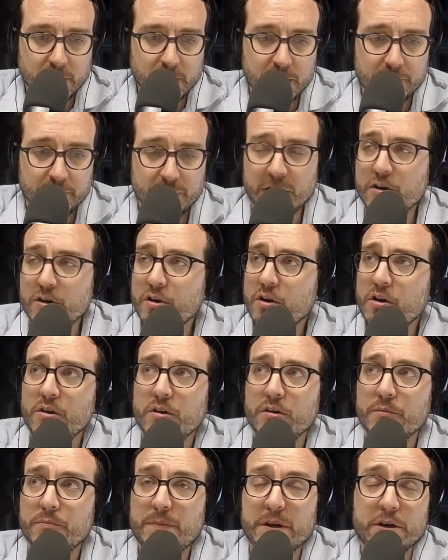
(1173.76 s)
Pero
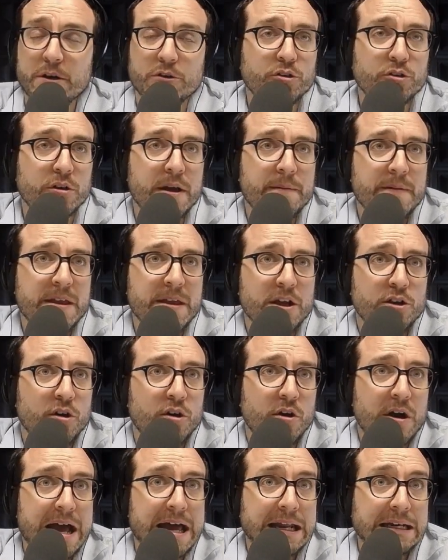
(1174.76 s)
todavía
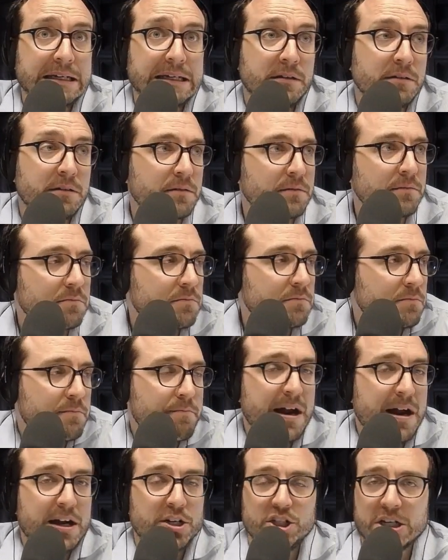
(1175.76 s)
no han
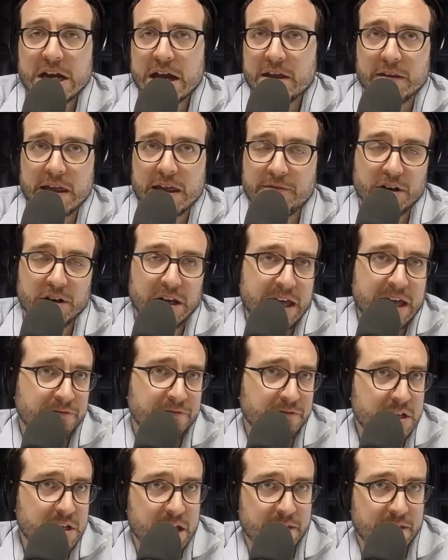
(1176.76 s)
marchado. They haven't
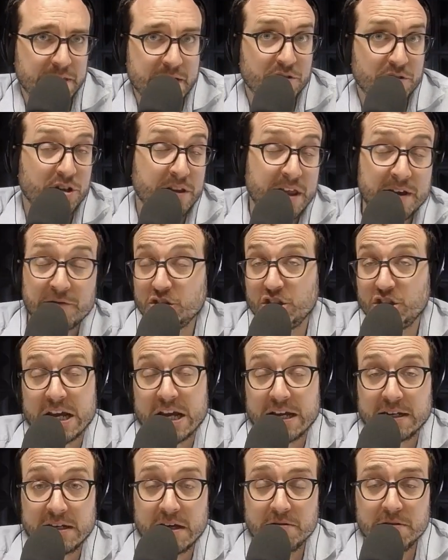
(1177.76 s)
left yet. They haven't
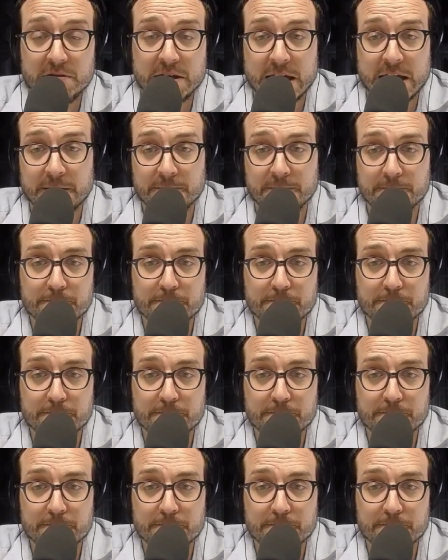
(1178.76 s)
checked out yet.